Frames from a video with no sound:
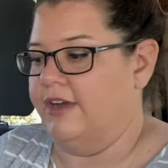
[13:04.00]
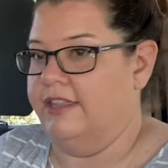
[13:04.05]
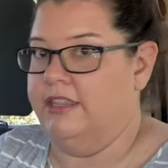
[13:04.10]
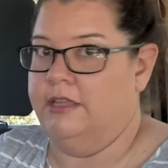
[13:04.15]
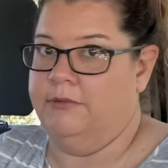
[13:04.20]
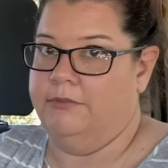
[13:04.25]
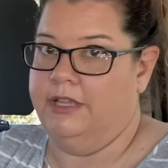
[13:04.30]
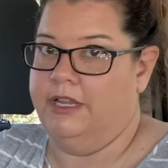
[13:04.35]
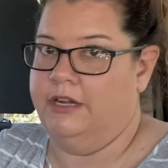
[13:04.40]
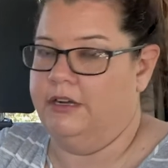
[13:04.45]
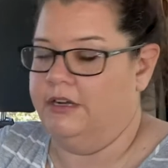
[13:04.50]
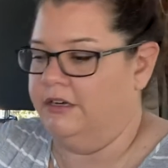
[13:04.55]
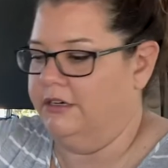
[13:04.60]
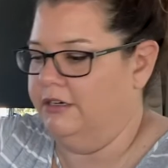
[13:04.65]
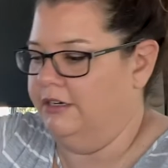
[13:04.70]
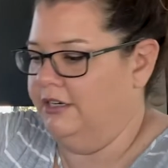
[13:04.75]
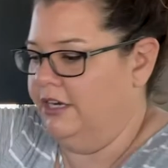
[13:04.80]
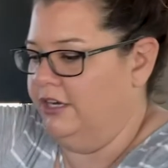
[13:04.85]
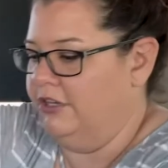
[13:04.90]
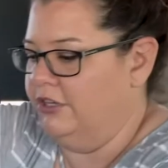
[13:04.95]
them later
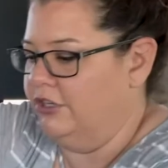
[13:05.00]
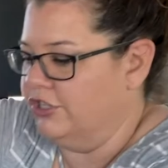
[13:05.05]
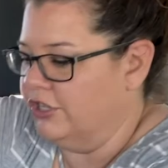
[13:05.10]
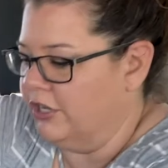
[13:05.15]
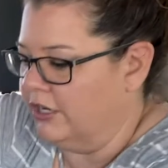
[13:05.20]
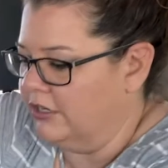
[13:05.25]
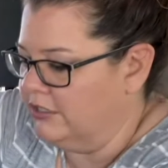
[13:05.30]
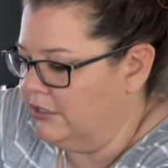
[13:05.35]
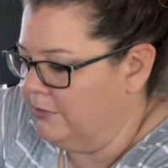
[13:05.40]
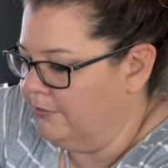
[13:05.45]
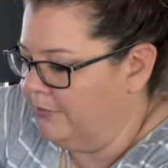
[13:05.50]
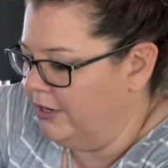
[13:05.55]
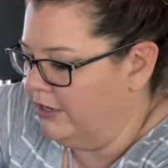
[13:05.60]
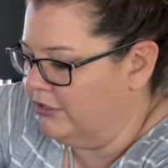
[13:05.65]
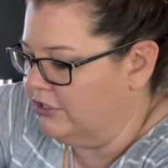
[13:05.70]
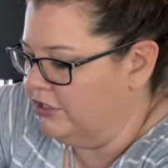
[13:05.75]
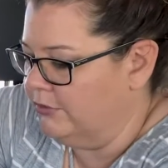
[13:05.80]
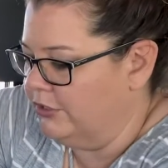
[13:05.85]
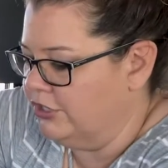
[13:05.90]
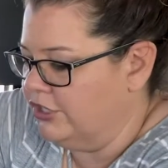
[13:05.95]
in the truck somewhere.
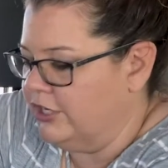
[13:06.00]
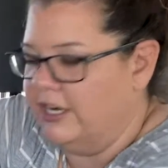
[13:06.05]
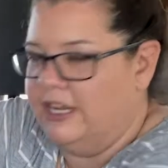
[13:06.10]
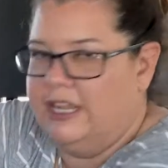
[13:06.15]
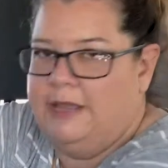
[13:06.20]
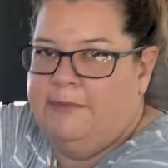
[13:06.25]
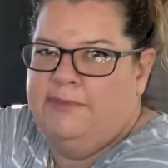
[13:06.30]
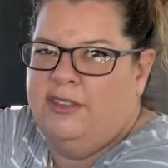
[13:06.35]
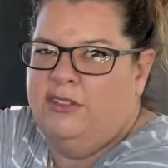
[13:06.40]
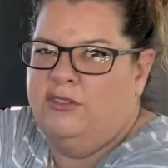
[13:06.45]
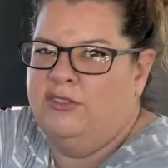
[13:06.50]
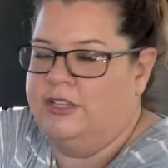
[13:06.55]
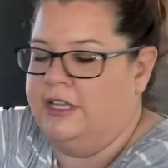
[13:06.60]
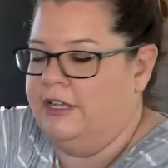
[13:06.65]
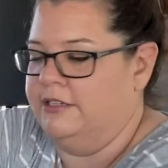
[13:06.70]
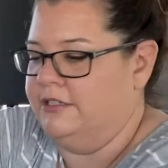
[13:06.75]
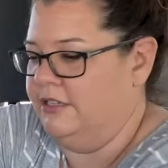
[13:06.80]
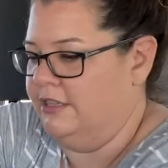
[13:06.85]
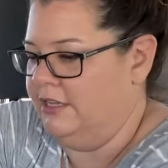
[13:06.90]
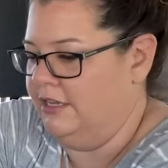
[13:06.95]
So we try to keep those
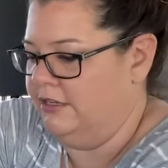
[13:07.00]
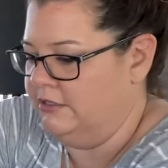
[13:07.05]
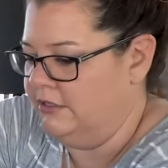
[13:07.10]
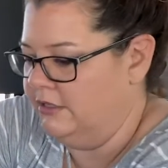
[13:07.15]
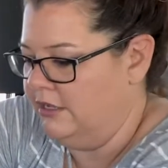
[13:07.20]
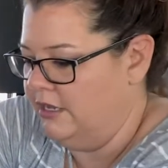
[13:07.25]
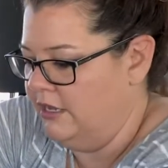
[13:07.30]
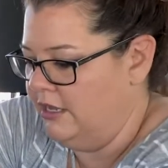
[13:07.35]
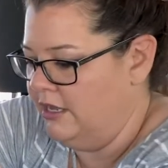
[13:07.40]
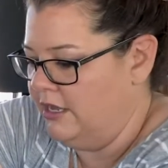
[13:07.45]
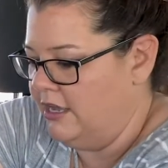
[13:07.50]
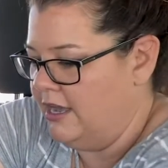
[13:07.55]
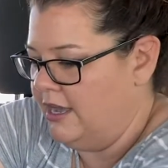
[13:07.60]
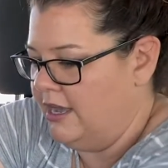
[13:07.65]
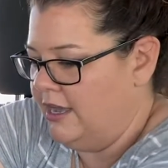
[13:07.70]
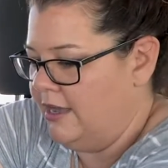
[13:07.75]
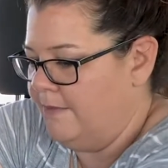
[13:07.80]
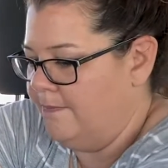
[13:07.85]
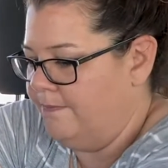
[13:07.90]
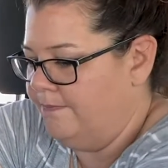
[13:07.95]
kinds of things
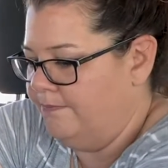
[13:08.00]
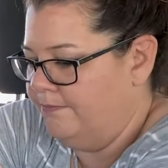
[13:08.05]
from